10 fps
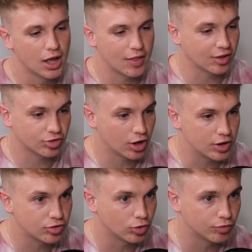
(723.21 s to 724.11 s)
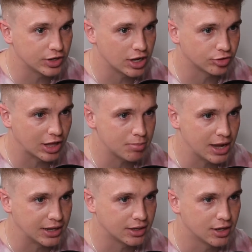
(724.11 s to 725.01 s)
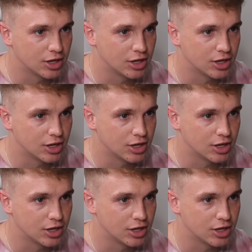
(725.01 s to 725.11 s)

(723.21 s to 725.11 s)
And that's the only sort of videos they make.